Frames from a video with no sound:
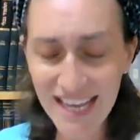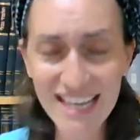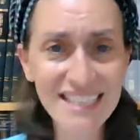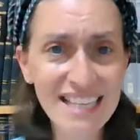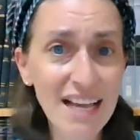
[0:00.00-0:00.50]

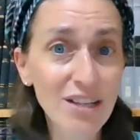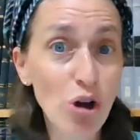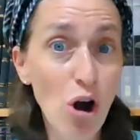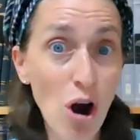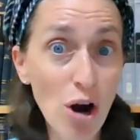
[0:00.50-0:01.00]
He's saying,
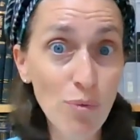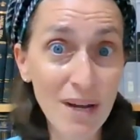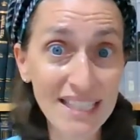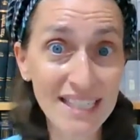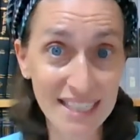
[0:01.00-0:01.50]
are
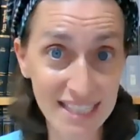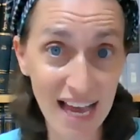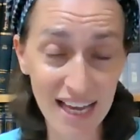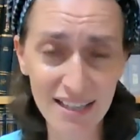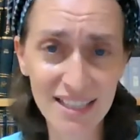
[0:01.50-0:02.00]
we to
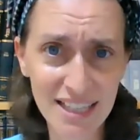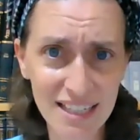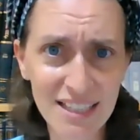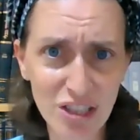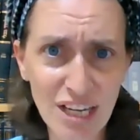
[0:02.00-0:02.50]
say, and he's going
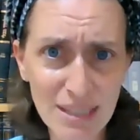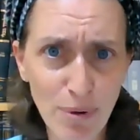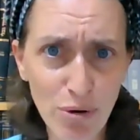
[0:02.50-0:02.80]
to suggest